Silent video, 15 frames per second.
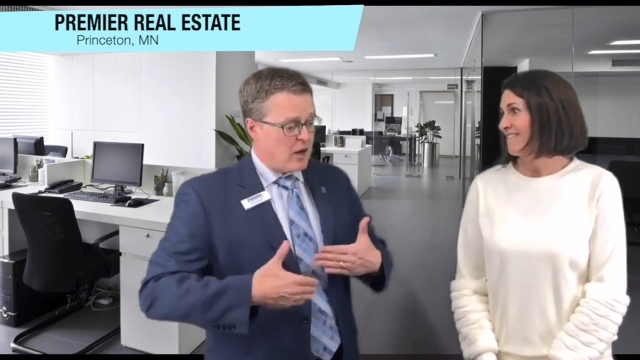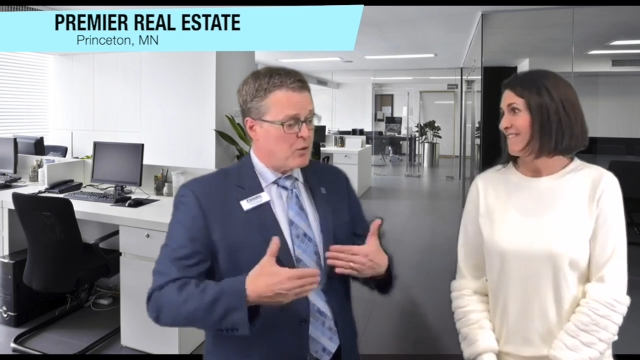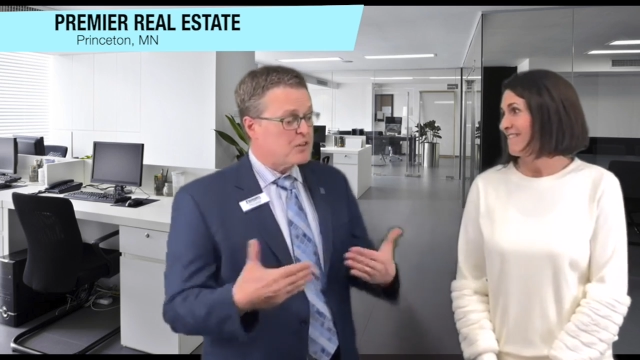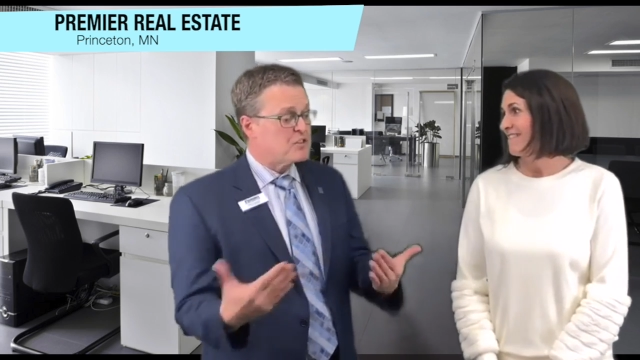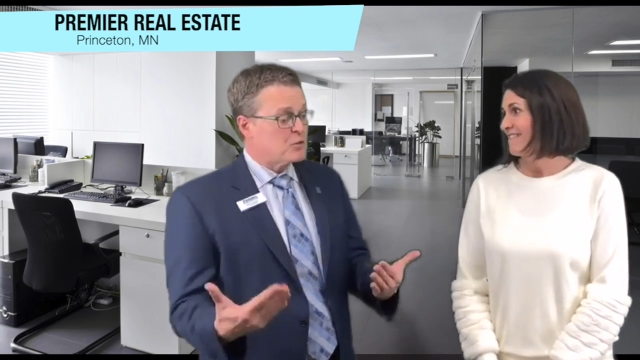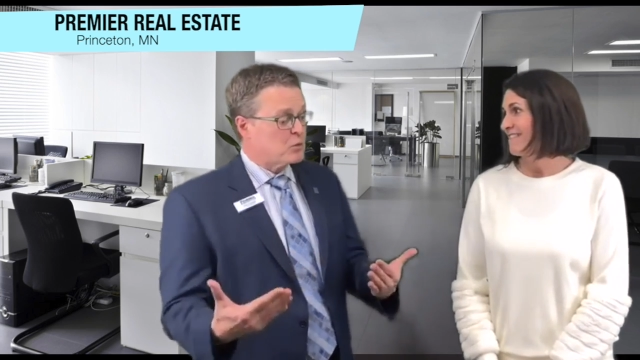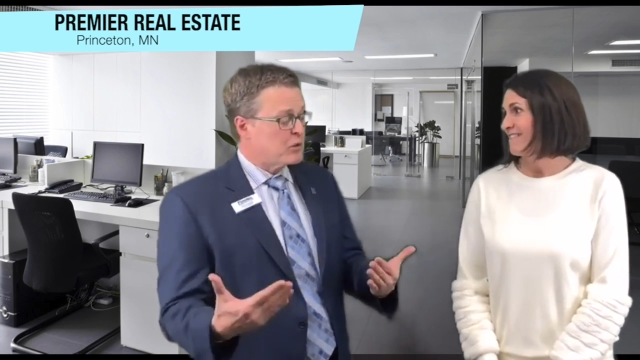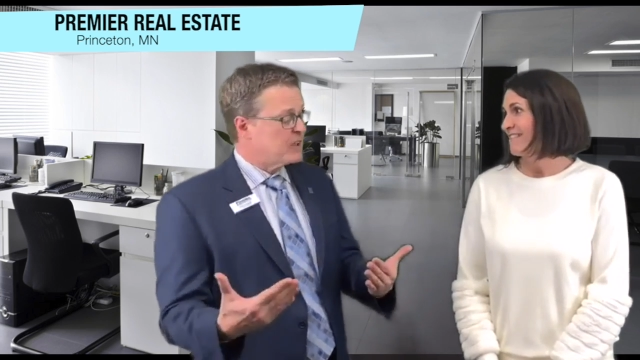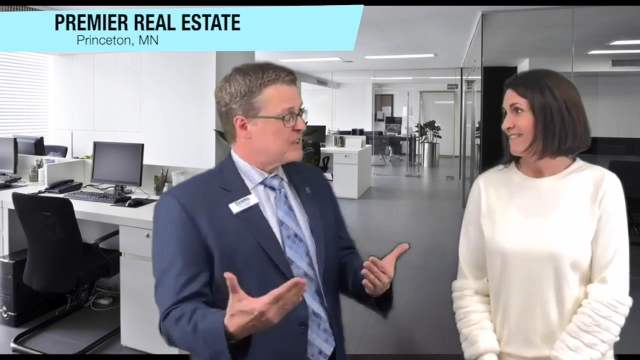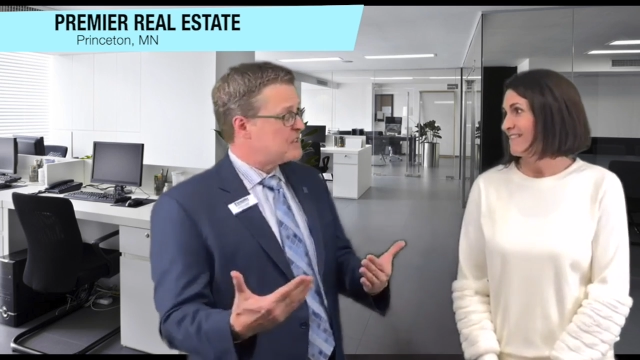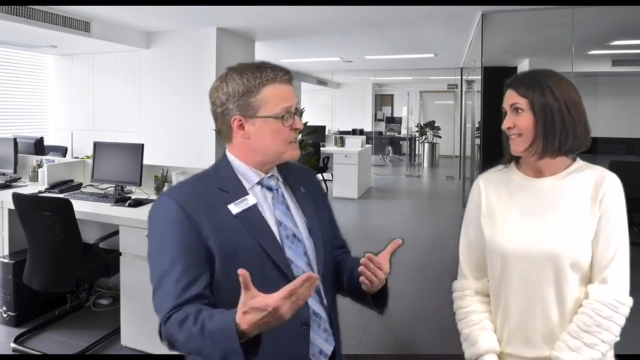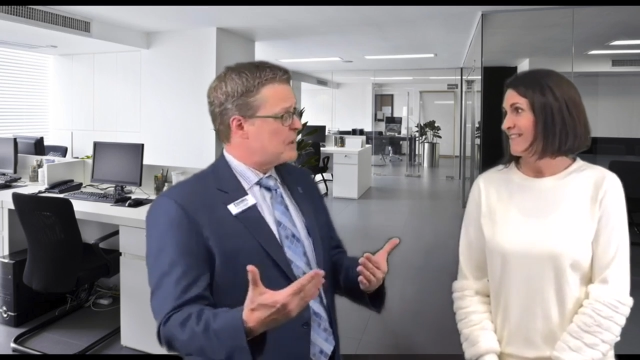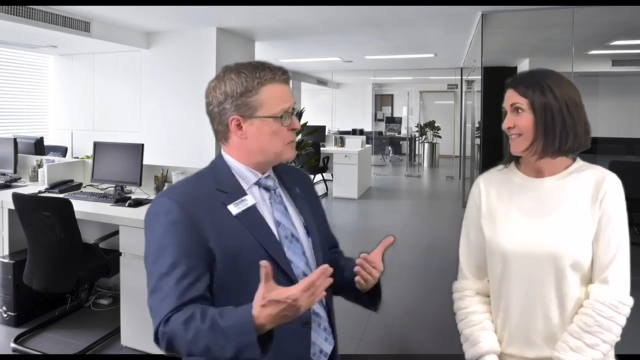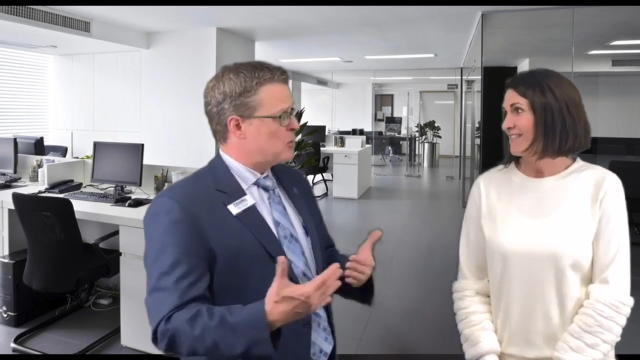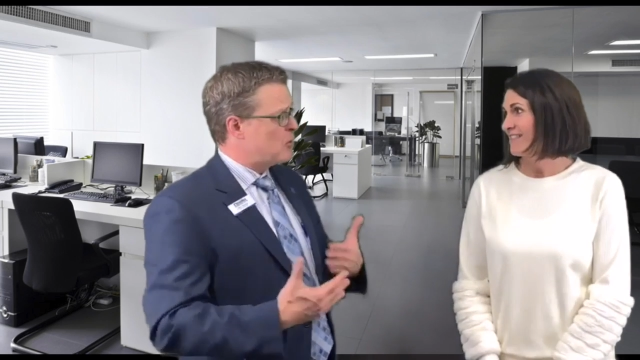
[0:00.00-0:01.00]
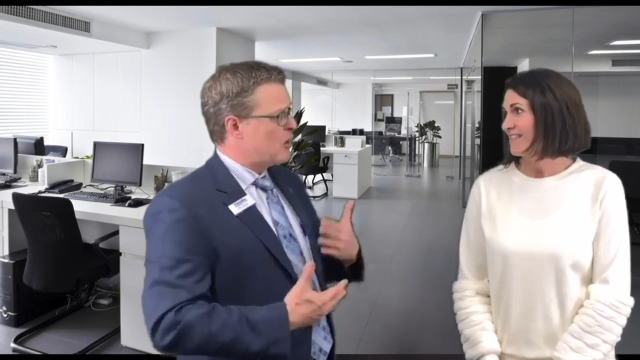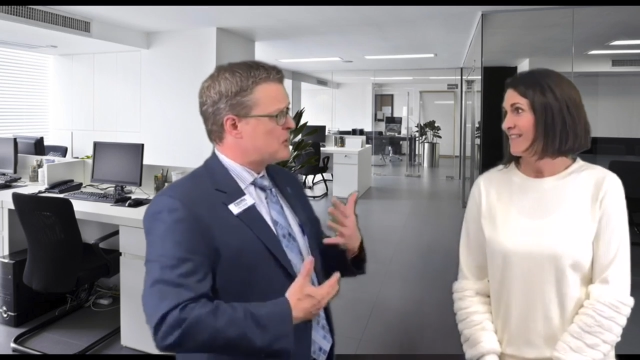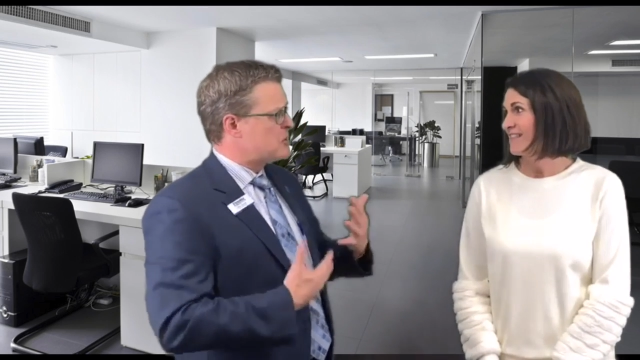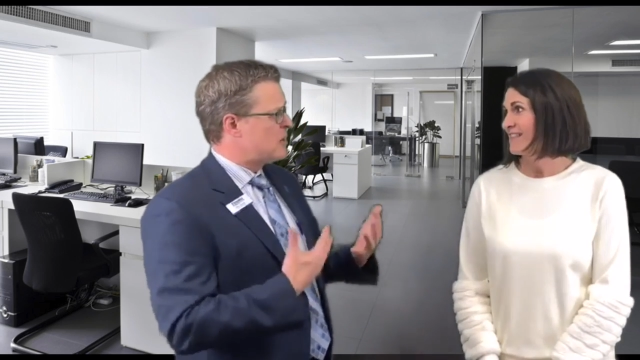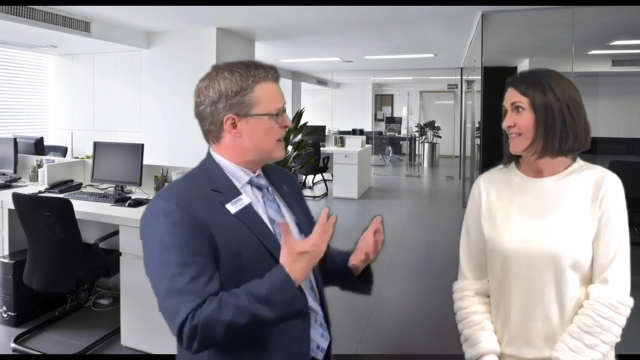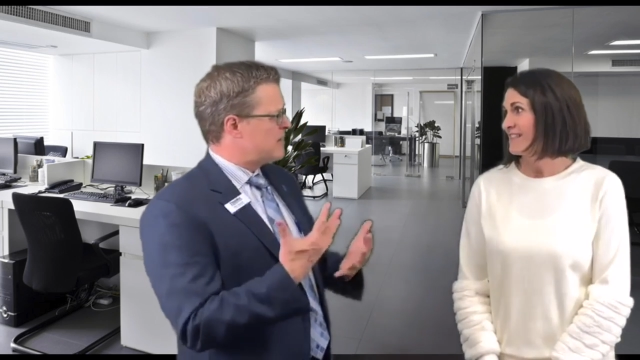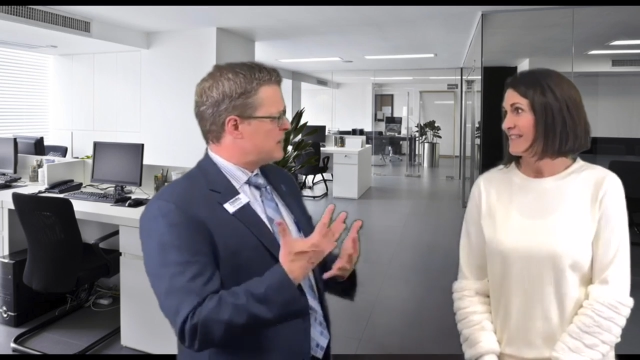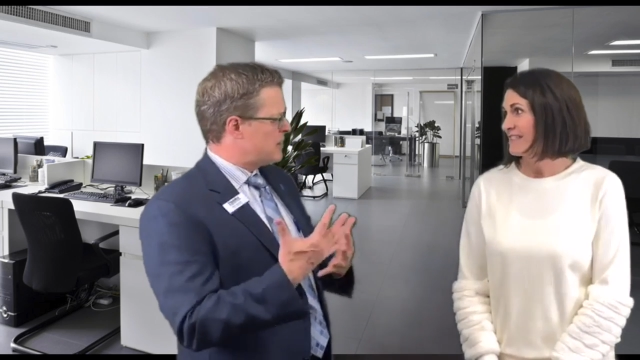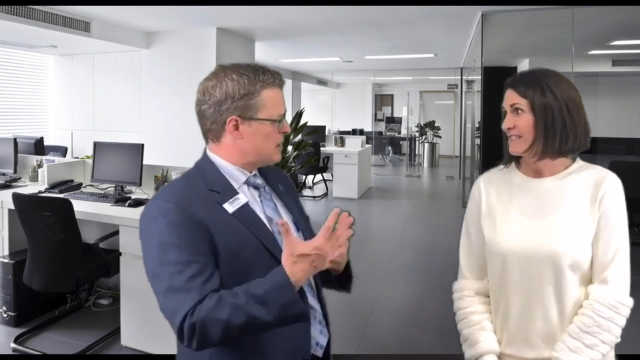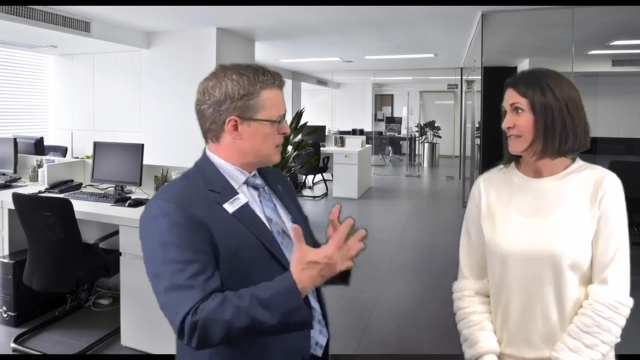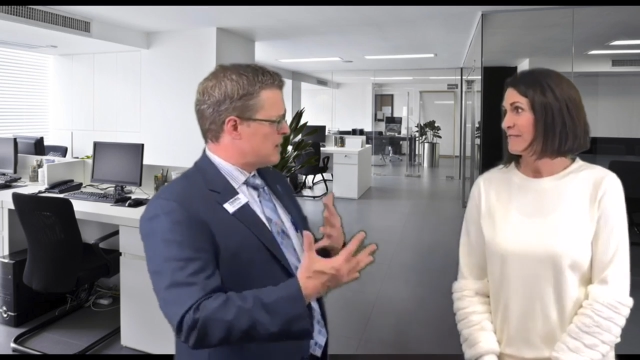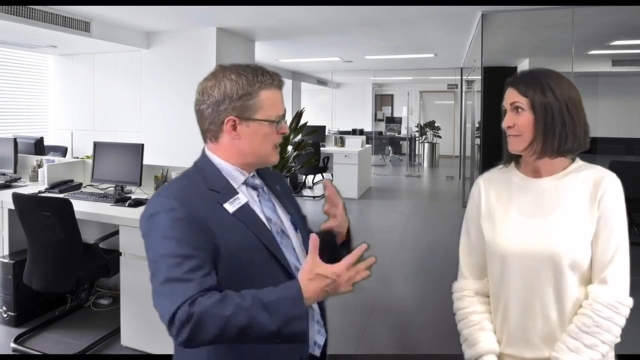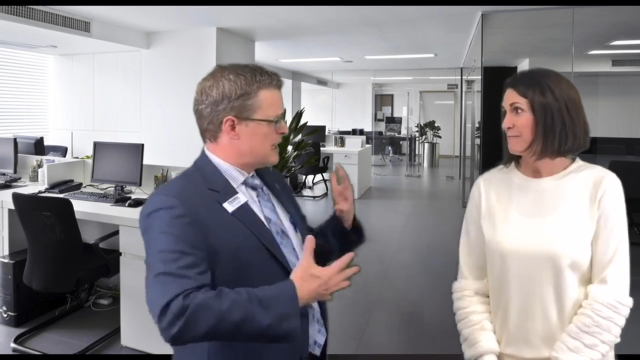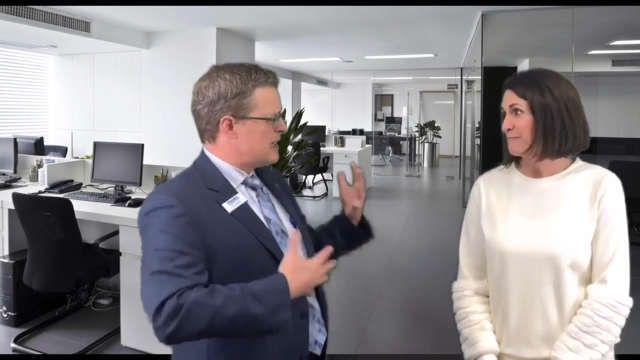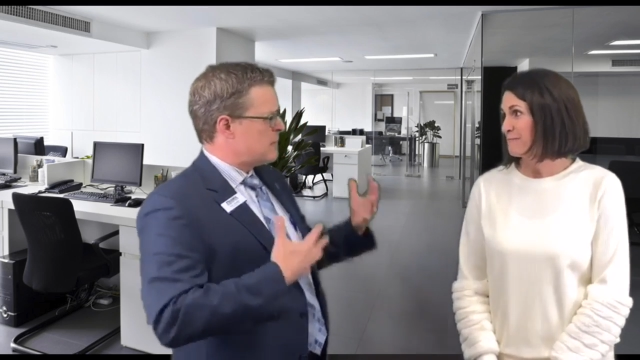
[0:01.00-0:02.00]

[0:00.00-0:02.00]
Speaker 1: now into real estate, but you also have another